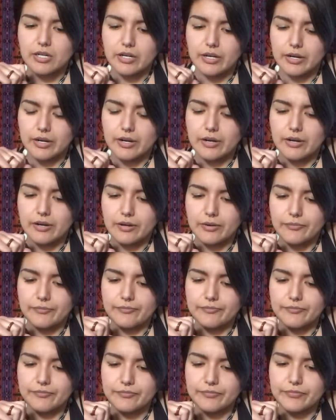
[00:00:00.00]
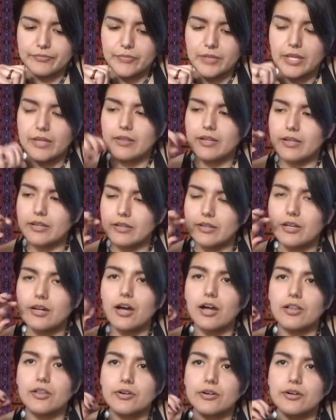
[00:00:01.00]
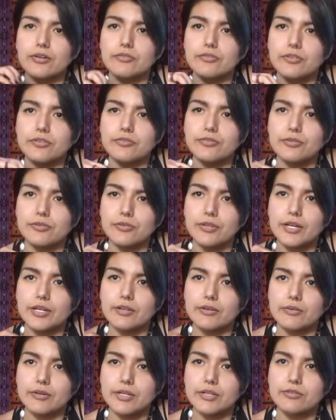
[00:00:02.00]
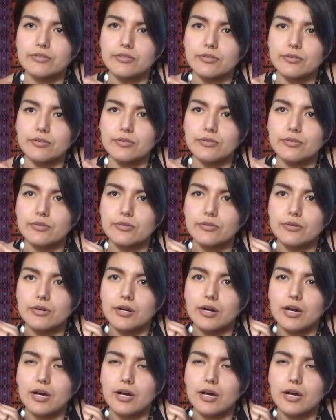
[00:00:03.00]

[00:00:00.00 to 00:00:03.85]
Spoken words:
And then the color of the food that you eat too